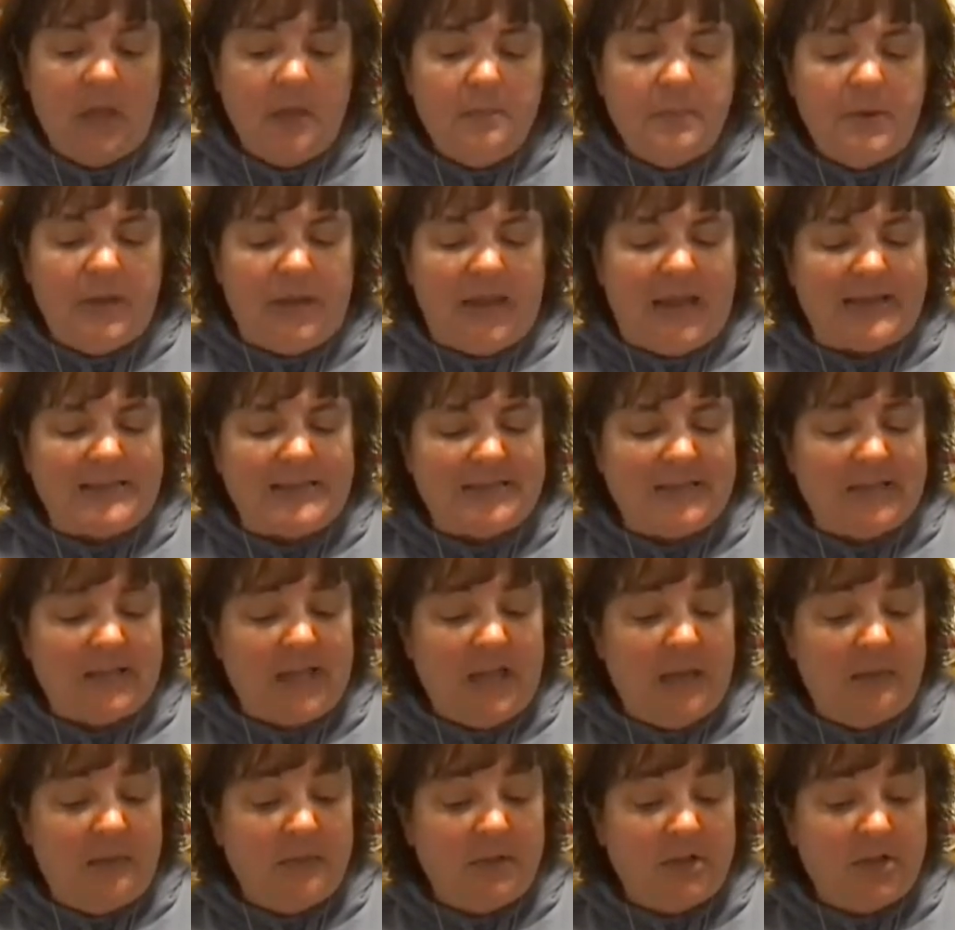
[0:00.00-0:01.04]
But as it
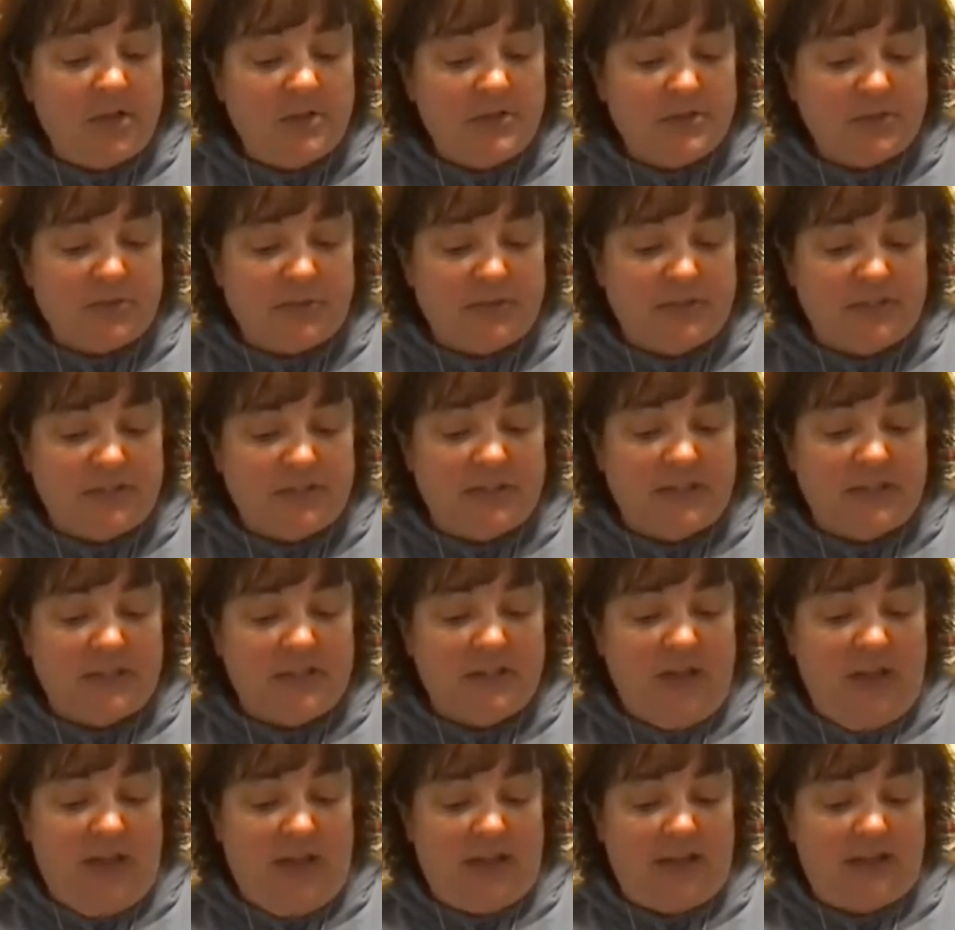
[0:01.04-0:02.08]
came closer into the
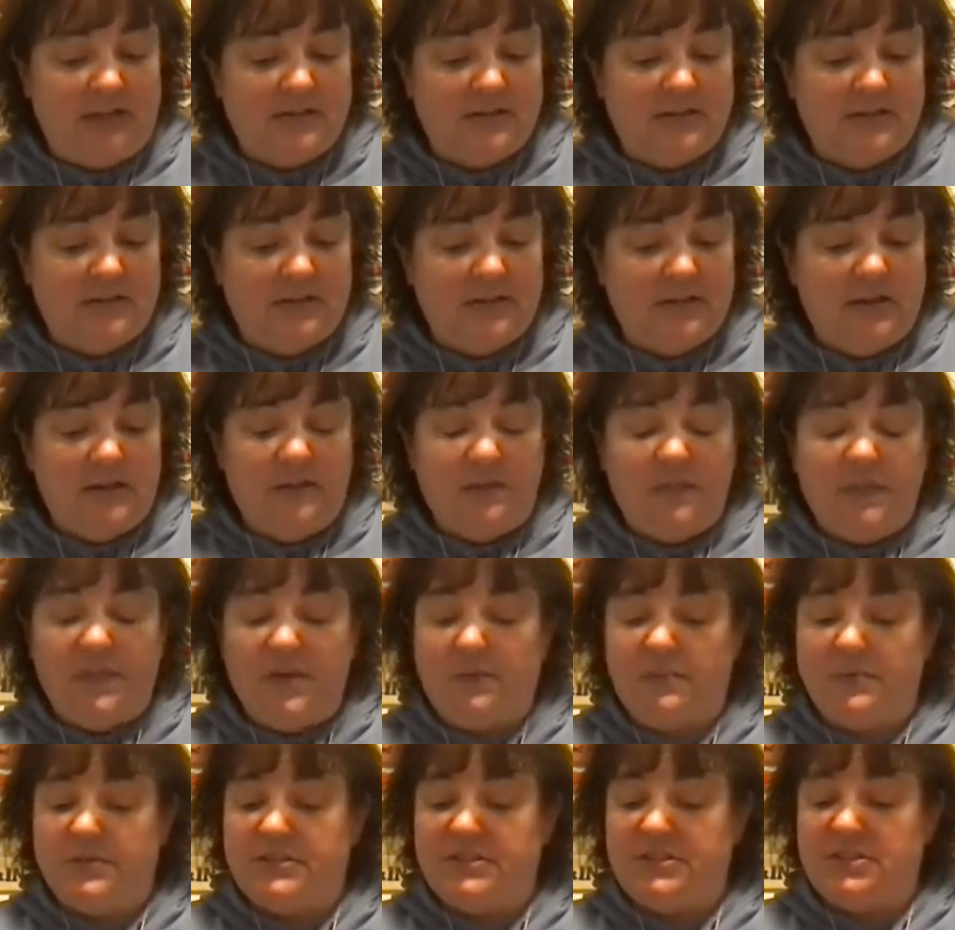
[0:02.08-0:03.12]
light, there
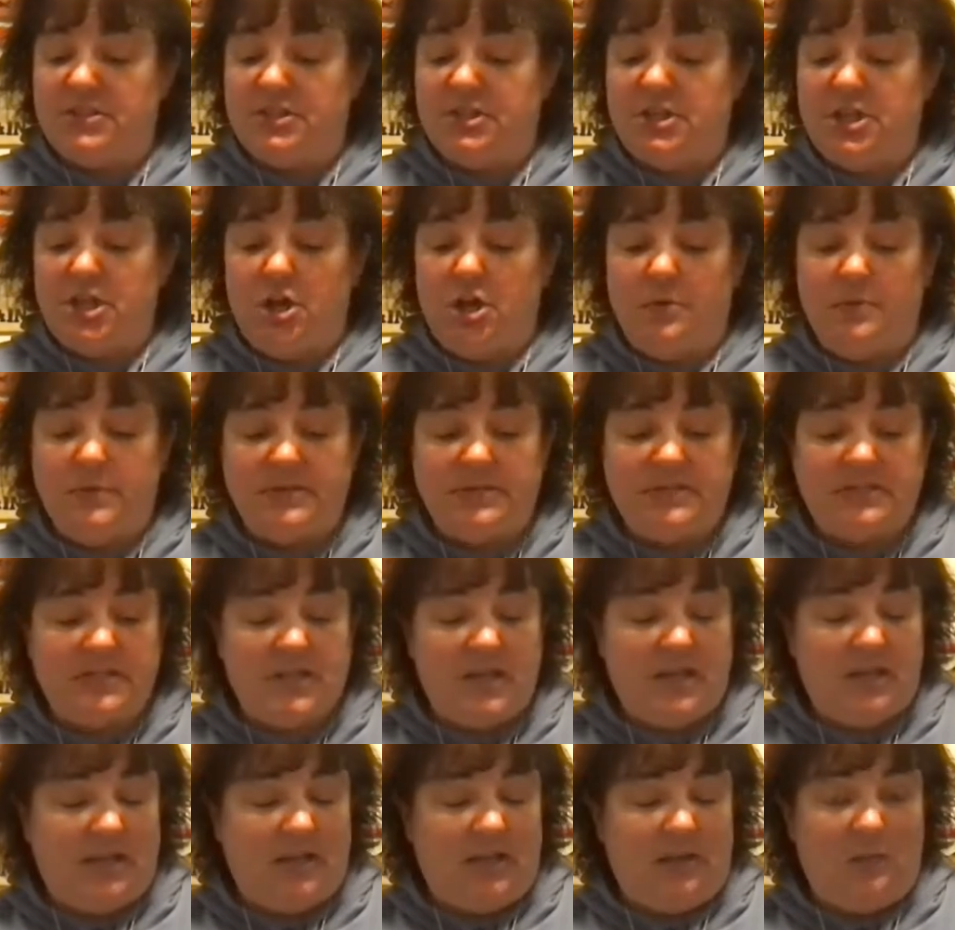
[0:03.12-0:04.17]
was no
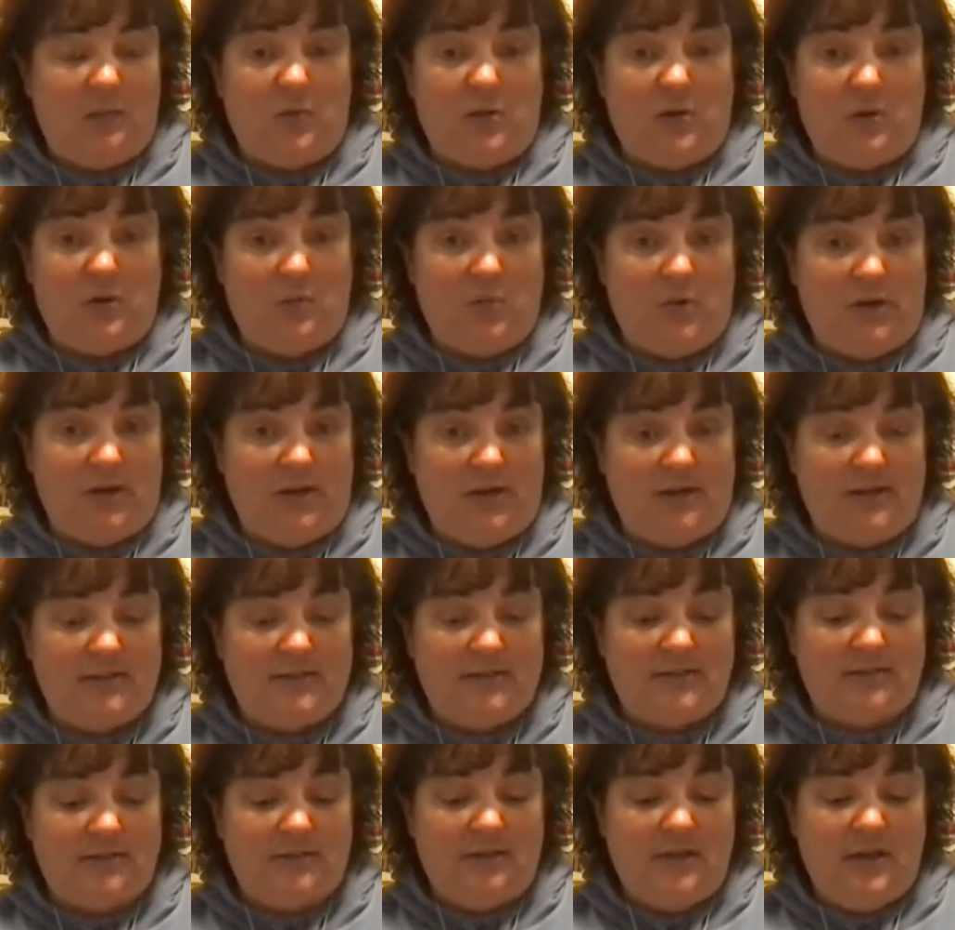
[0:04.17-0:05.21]
mistaking what it
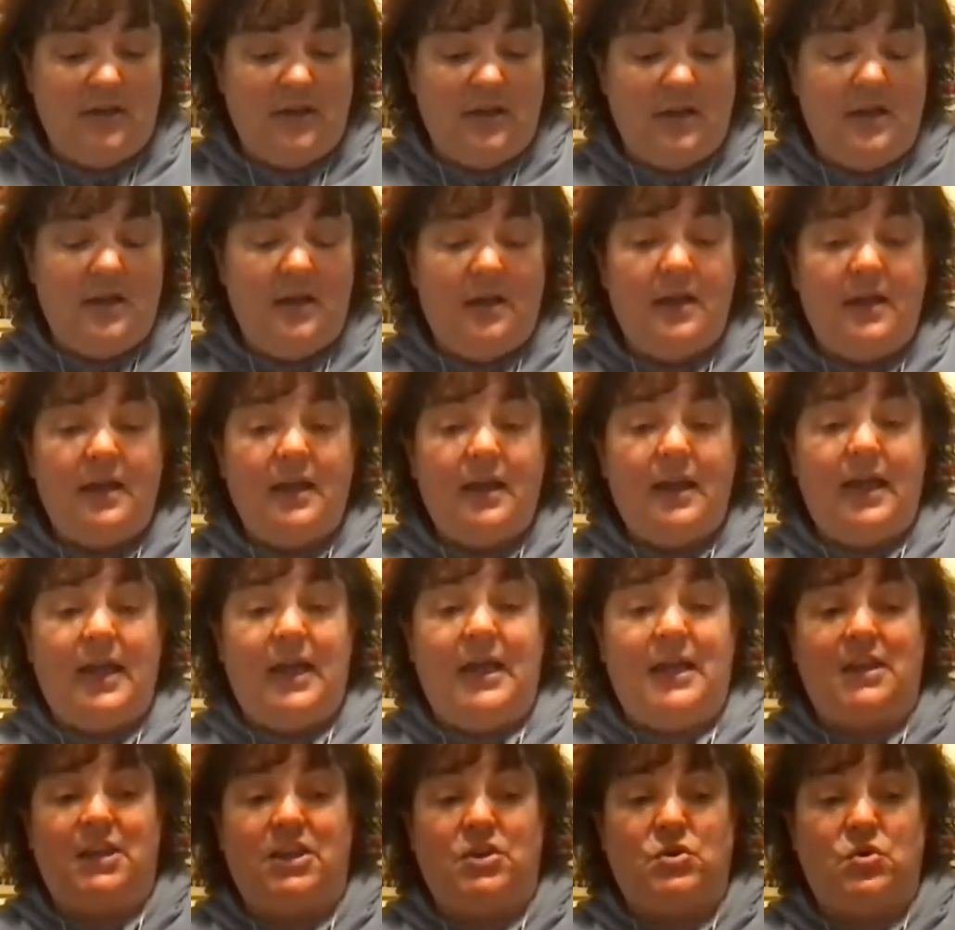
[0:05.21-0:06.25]
was.
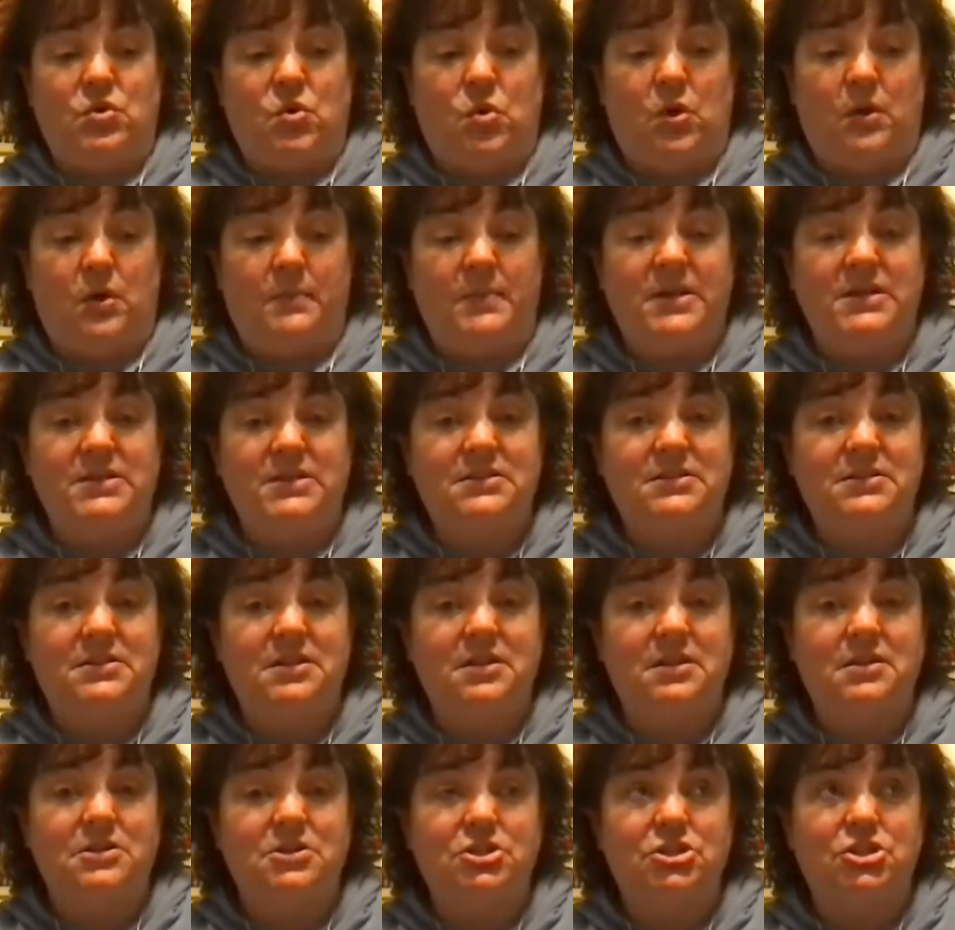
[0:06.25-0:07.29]
An enormous
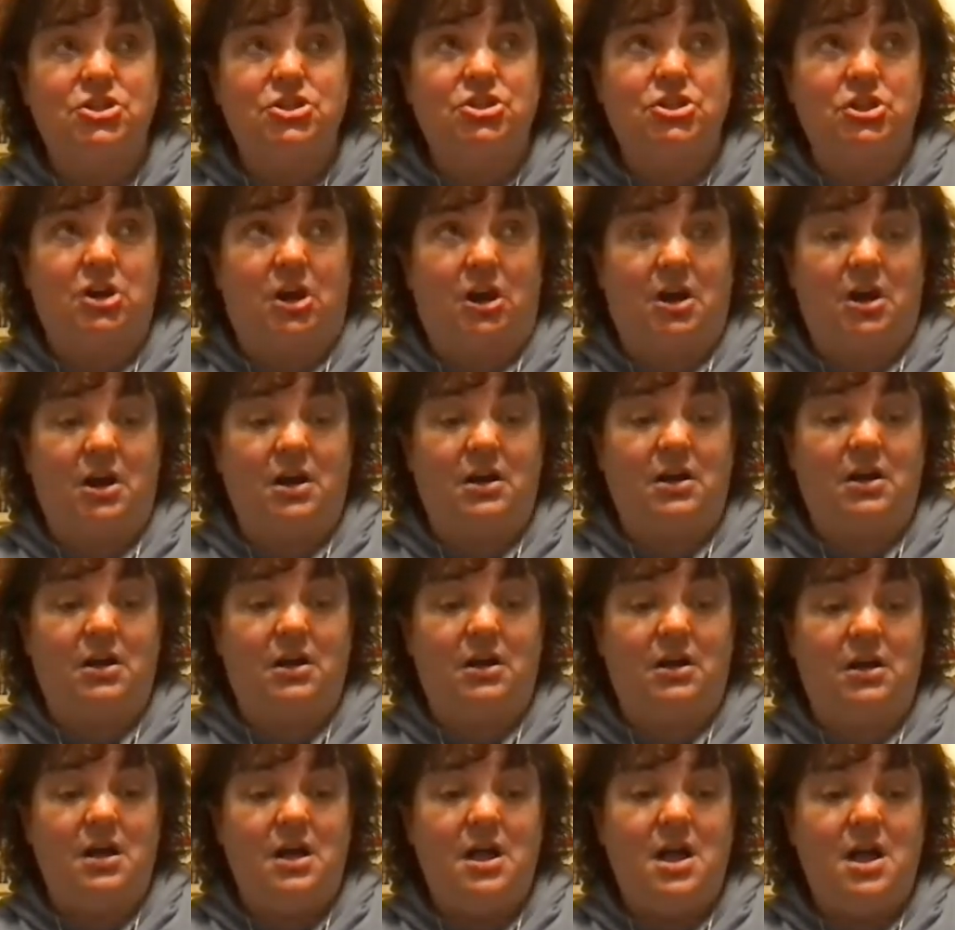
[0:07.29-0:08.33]
shark.
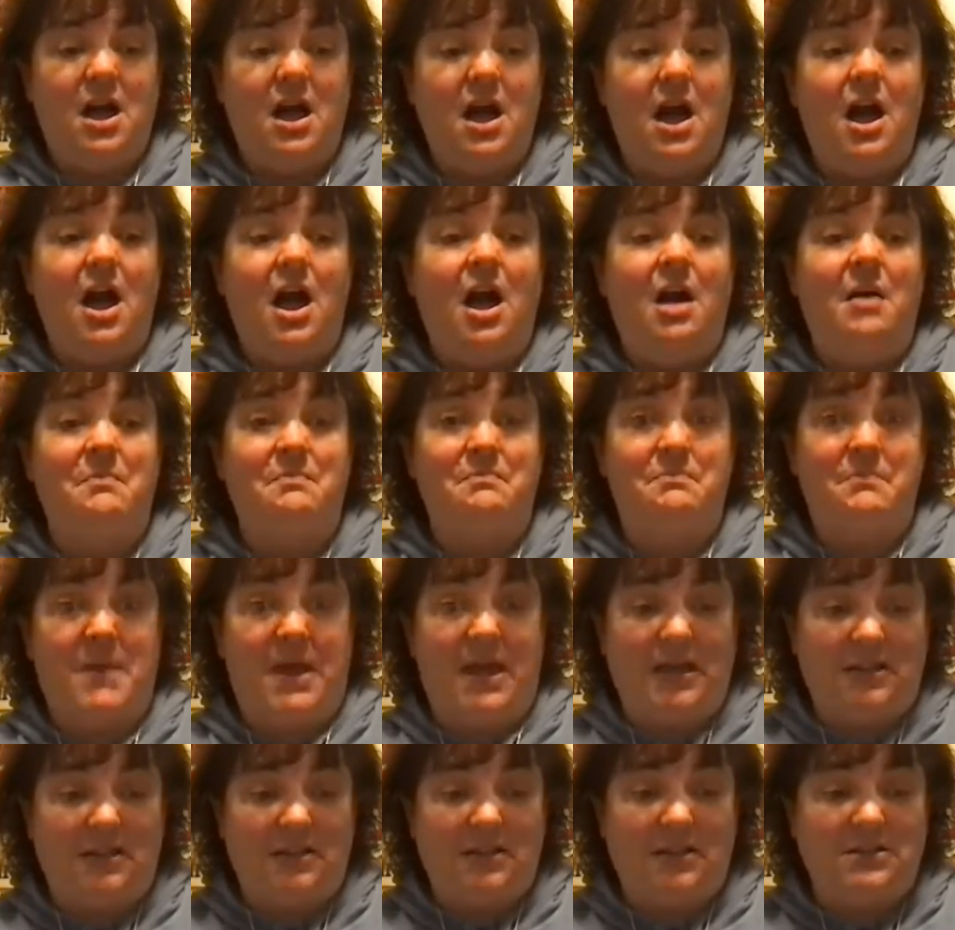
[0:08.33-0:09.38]
A
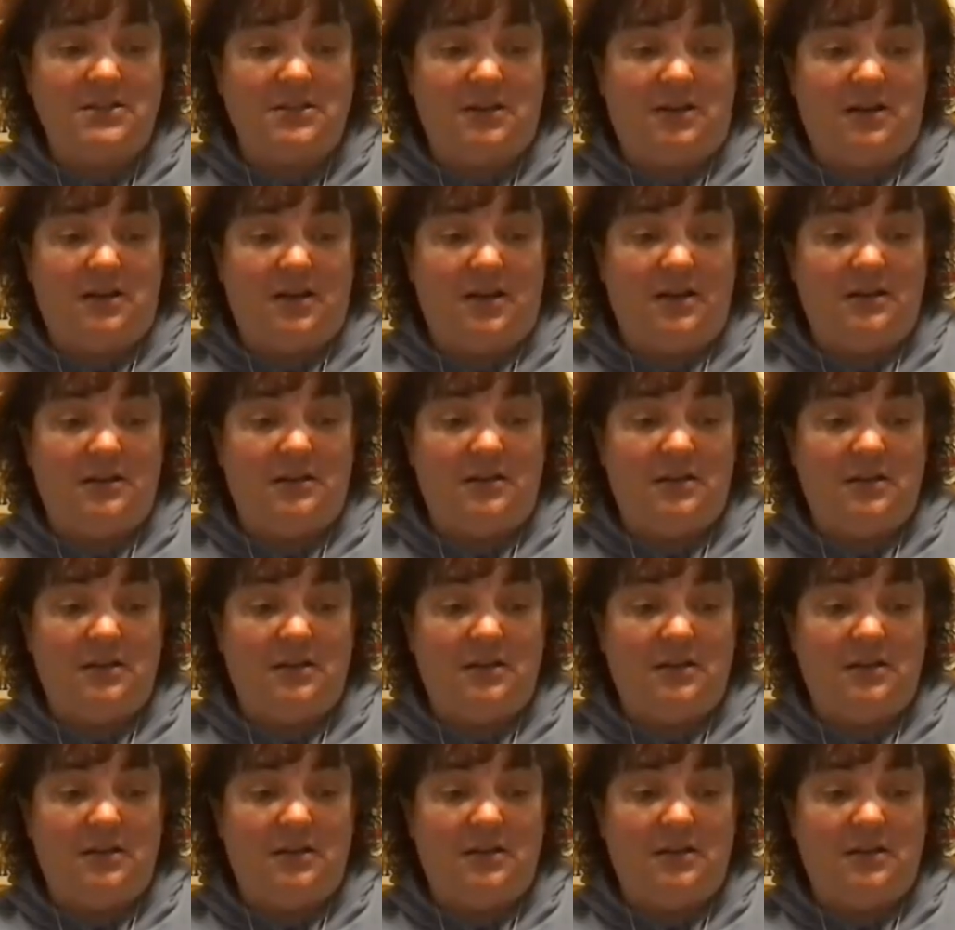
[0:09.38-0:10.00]
megalodon.